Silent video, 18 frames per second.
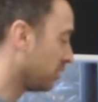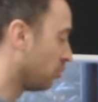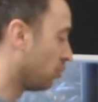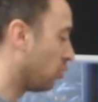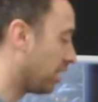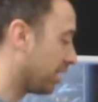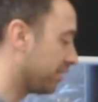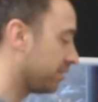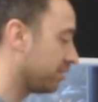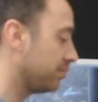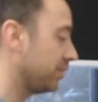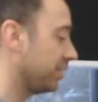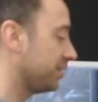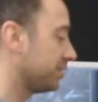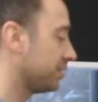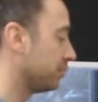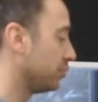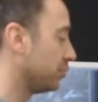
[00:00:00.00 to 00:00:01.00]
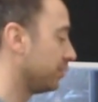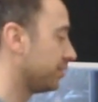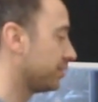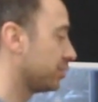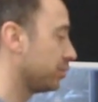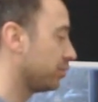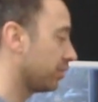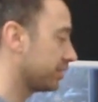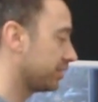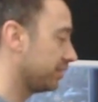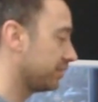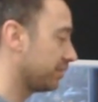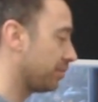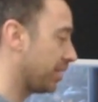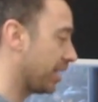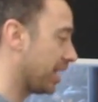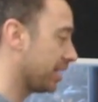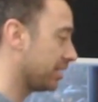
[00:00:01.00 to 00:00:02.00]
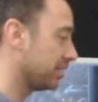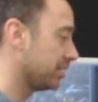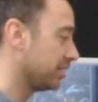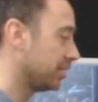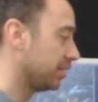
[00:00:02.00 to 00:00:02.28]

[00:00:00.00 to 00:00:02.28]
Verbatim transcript: One of them is to move two octaves apart.